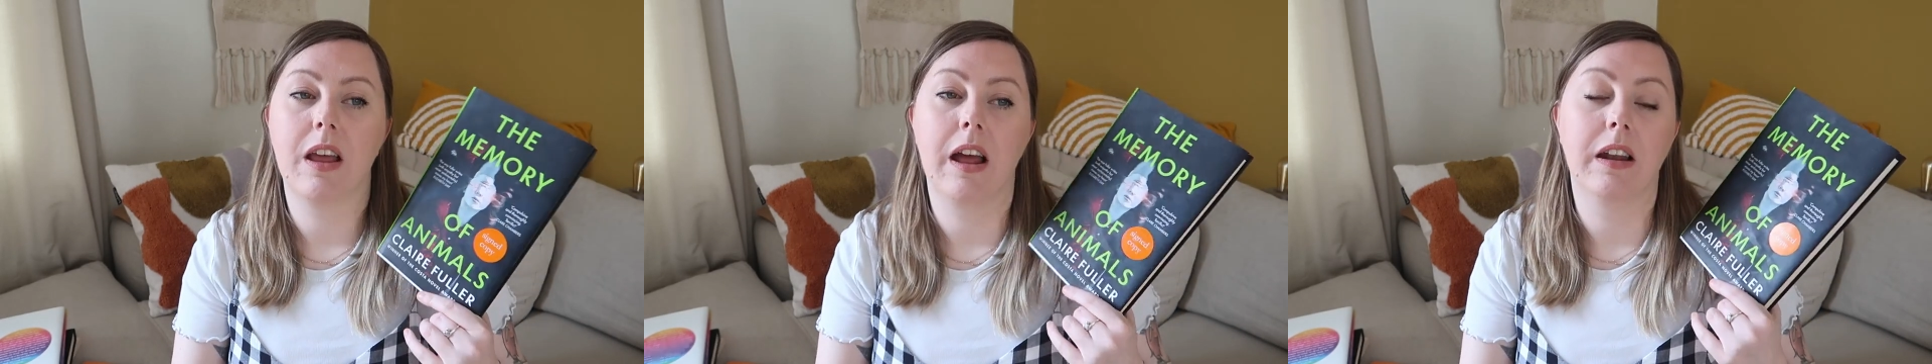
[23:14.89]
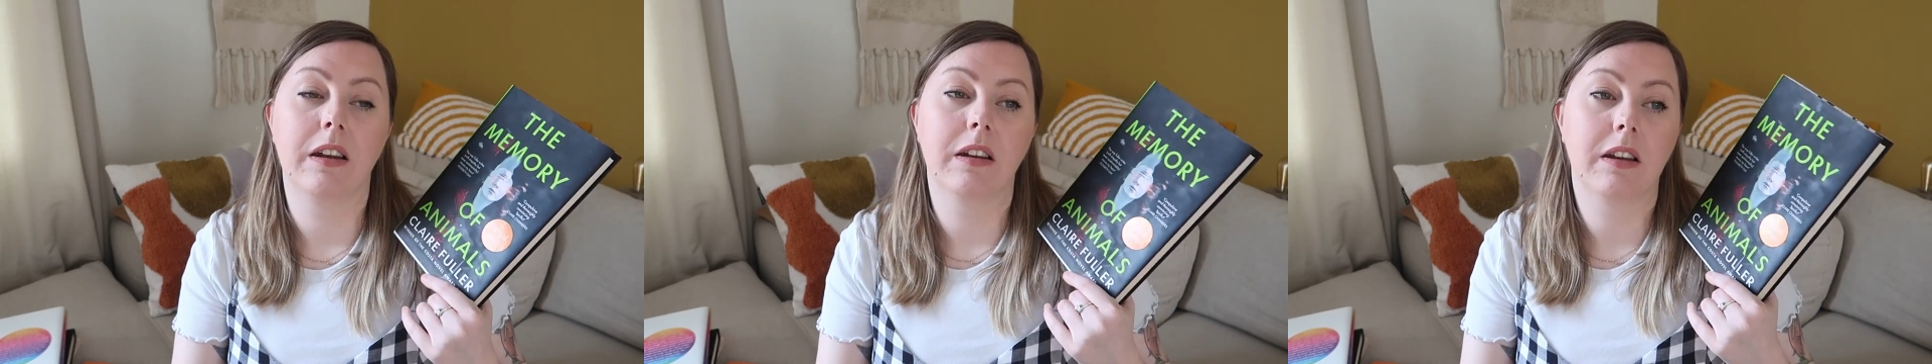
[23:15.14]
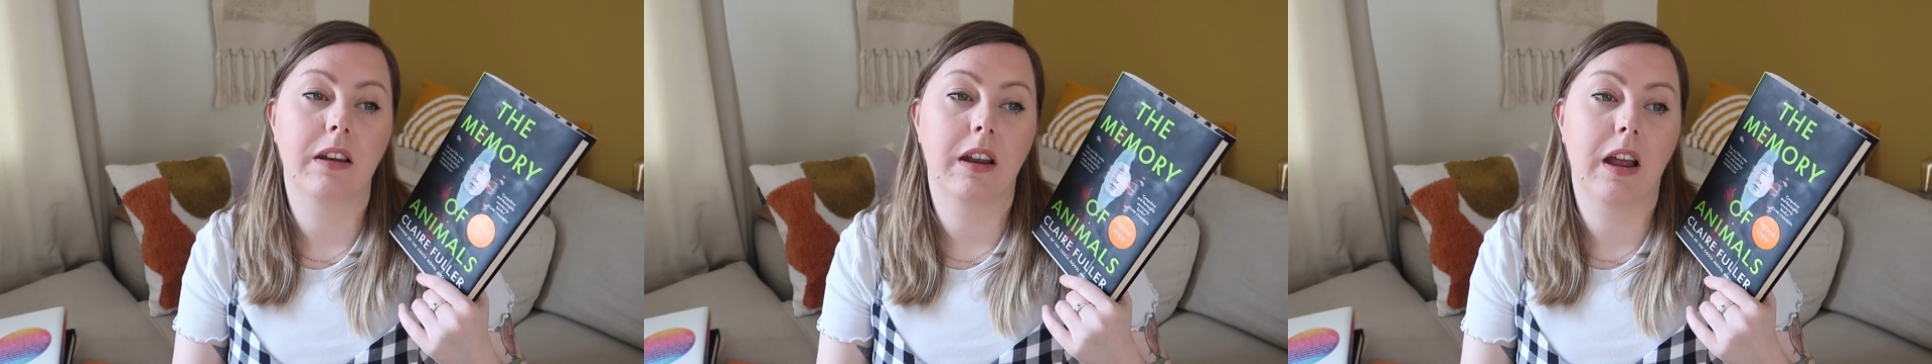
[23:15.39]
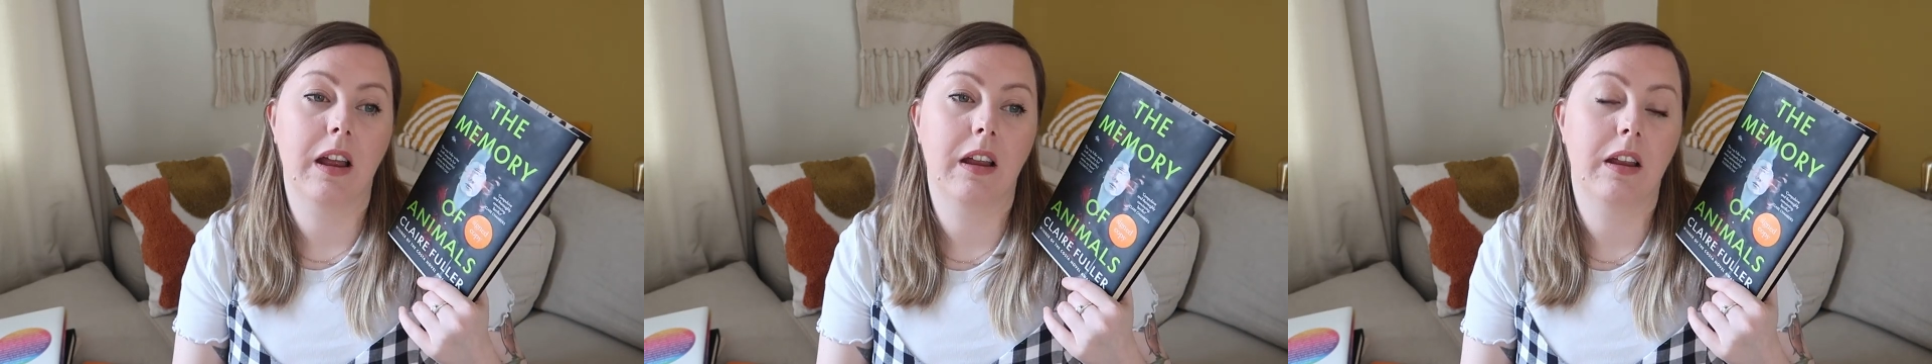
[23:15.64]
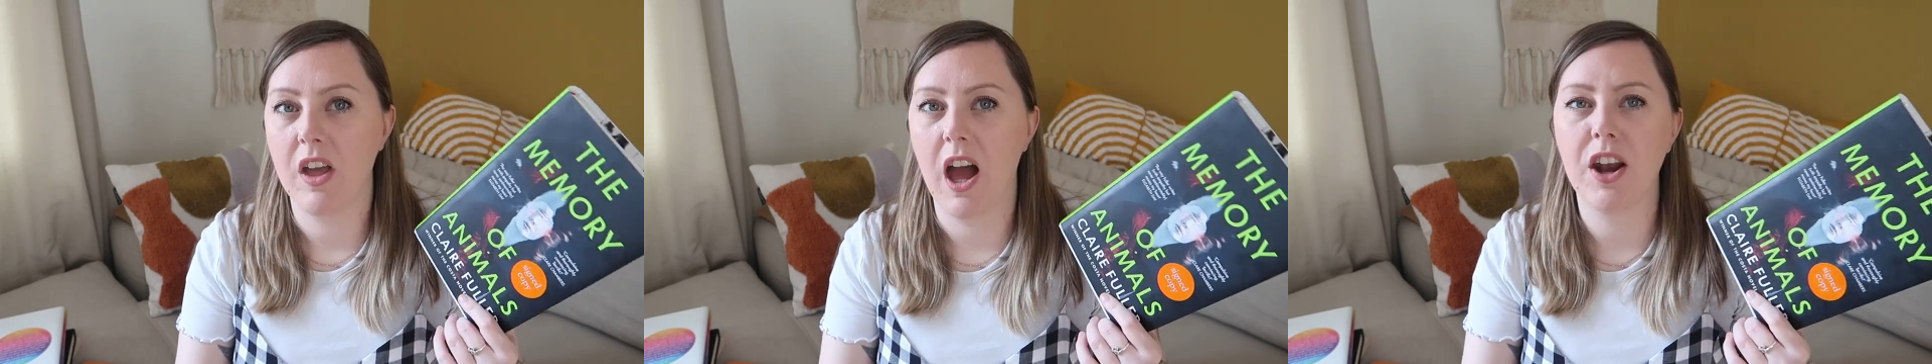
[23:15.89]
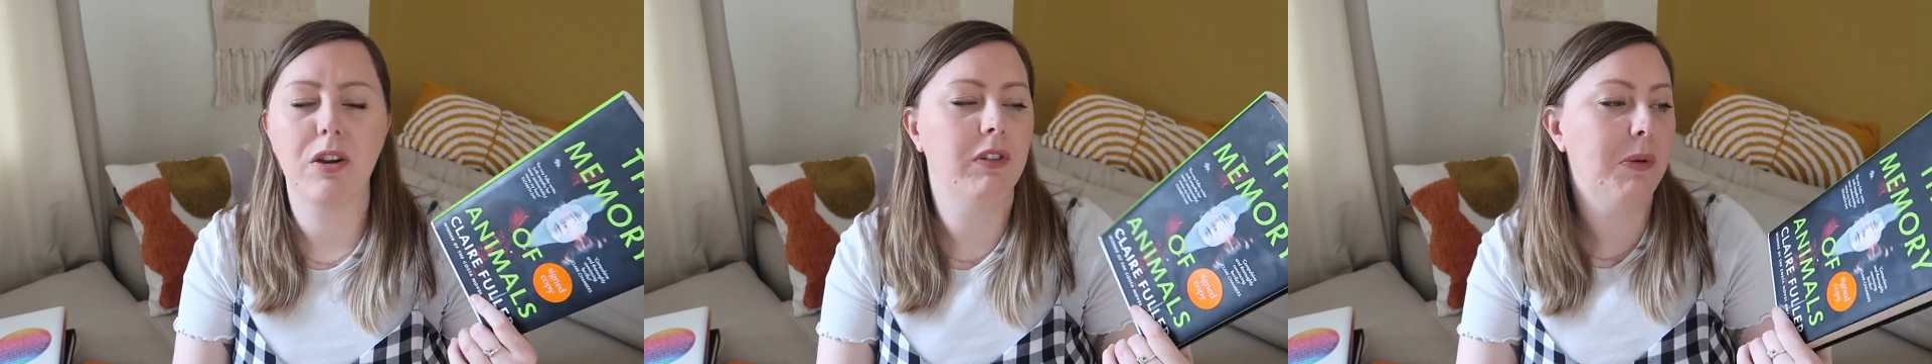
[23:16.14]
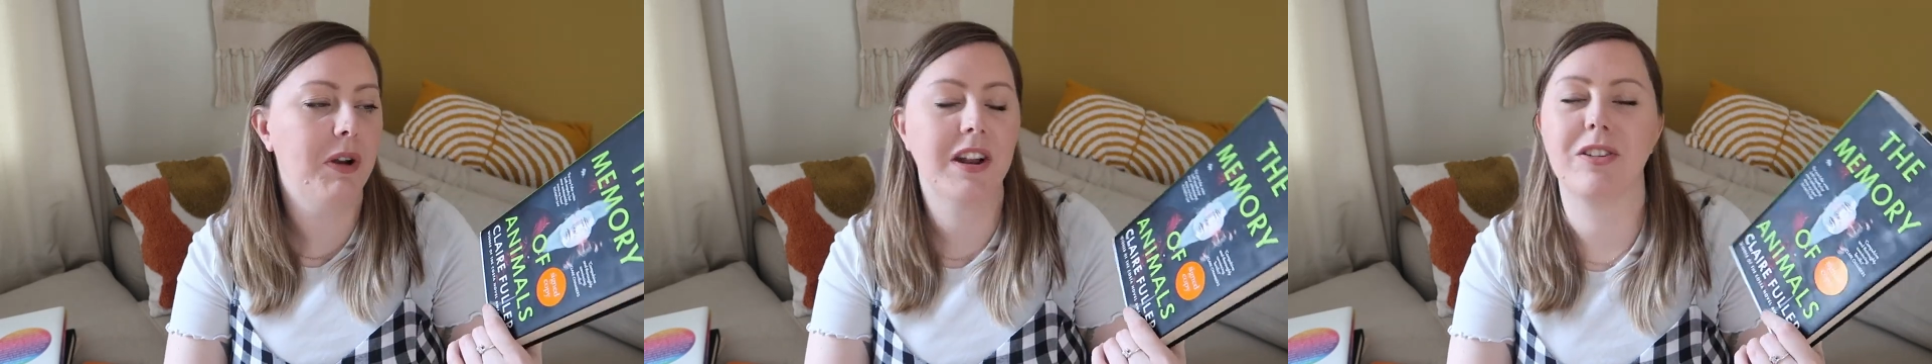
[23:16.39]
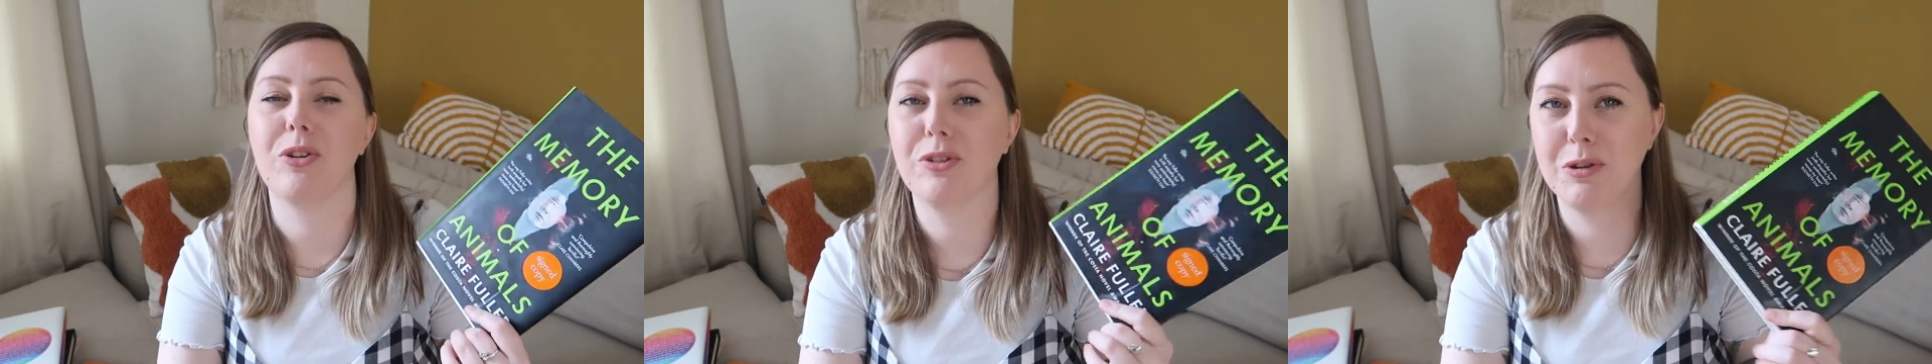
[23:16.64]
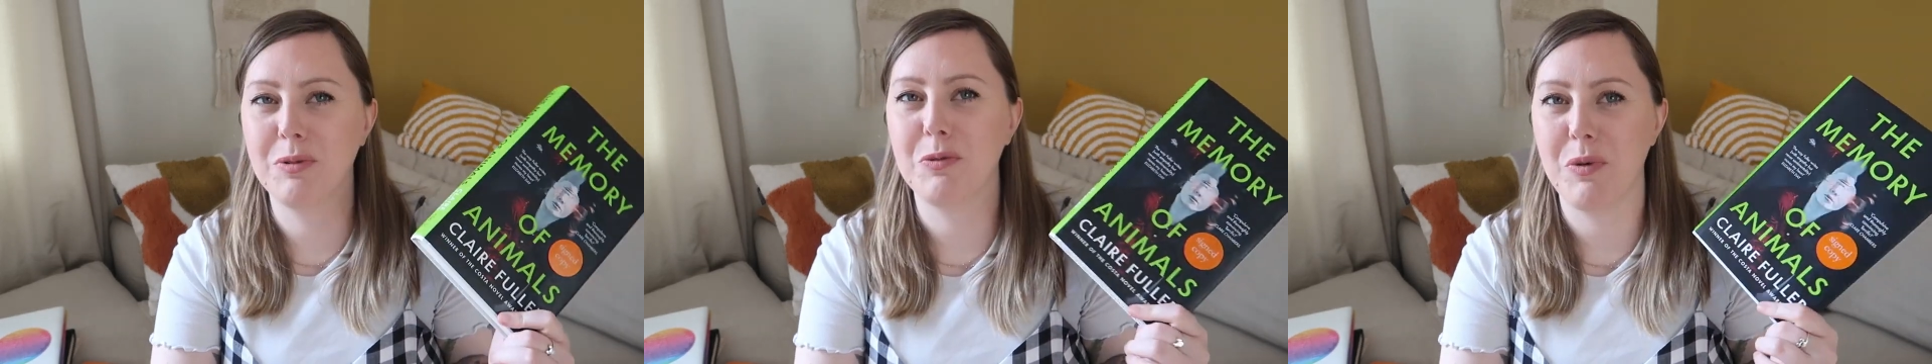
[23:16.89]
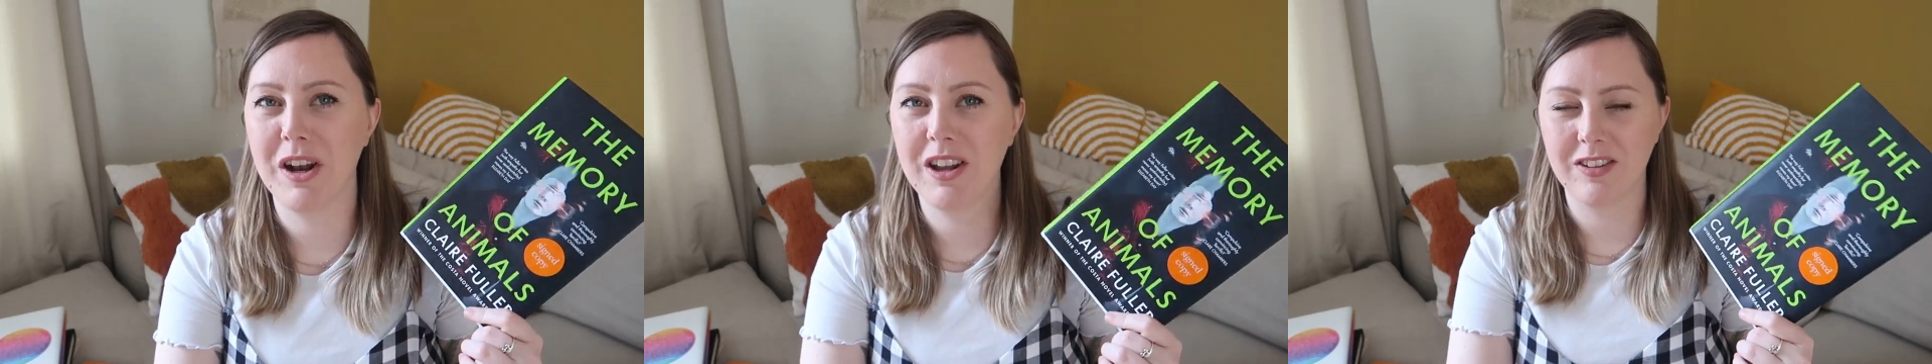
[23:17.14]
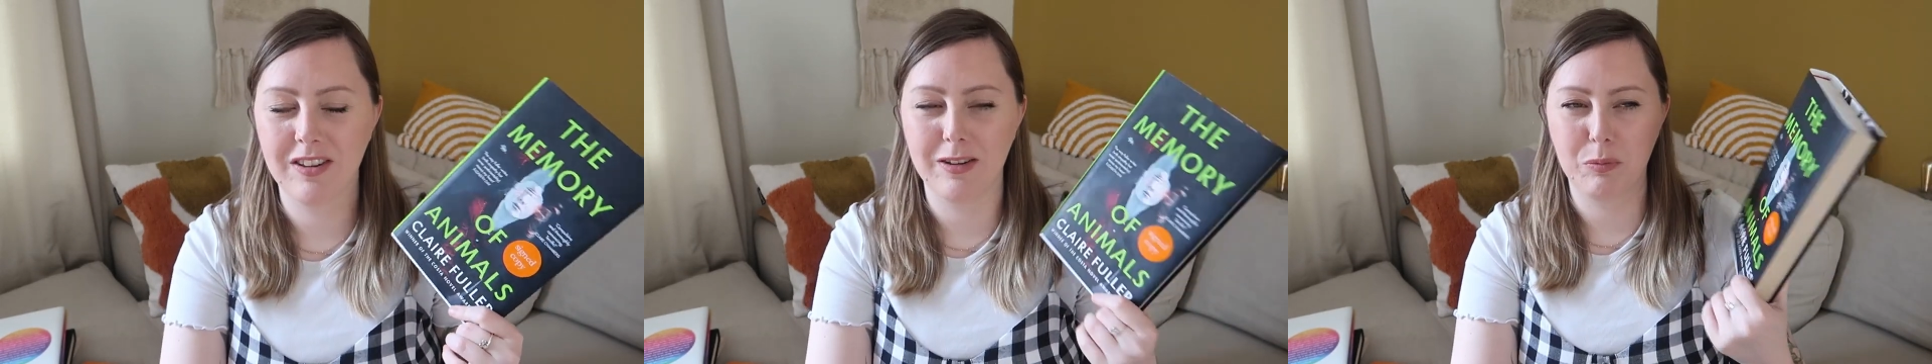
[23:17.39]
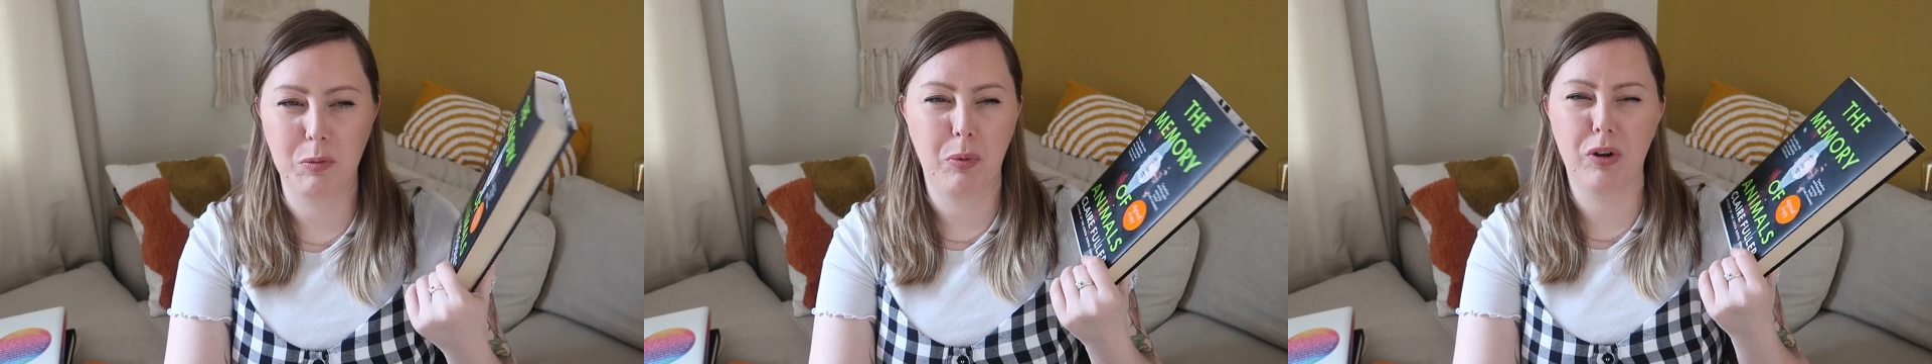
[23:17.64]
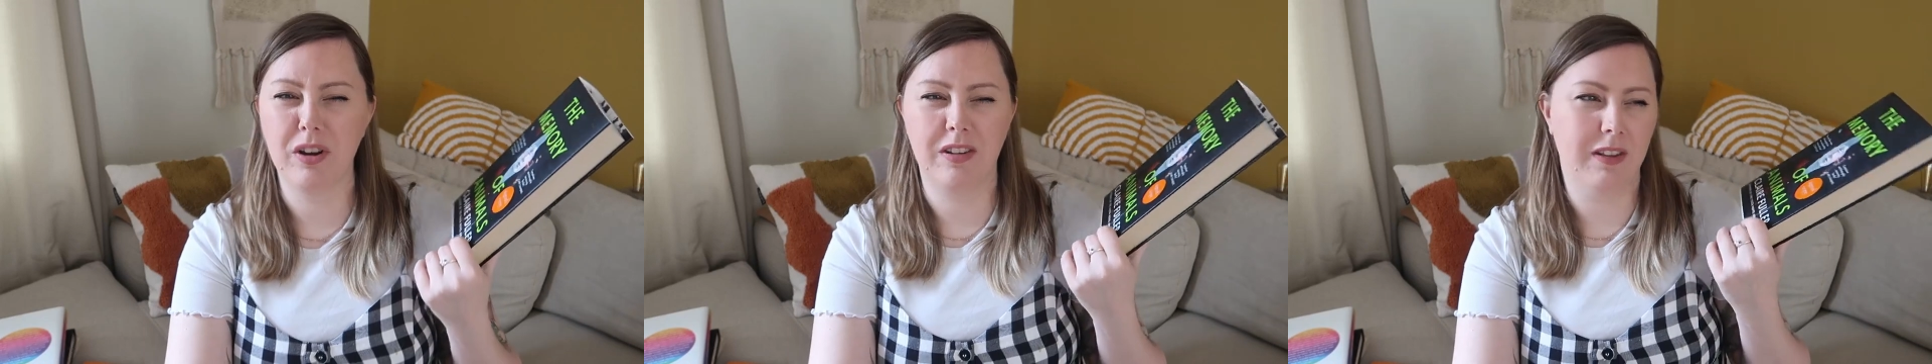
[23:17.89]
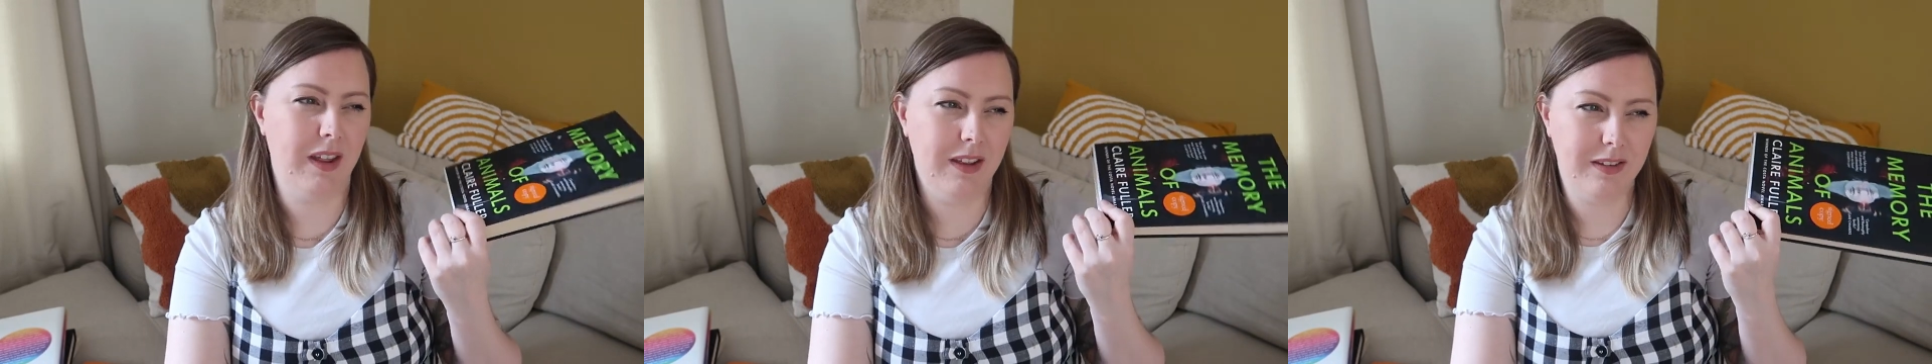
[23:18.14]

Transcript: And I don't really want to talk too much about it because there's some spoilers in there,